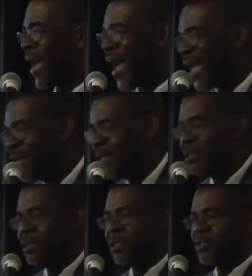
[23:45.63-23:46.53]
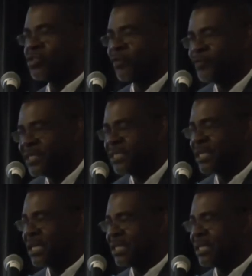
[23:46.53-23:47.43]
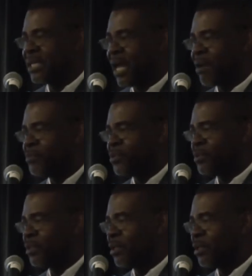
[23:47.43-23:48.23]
highly sophisticated labs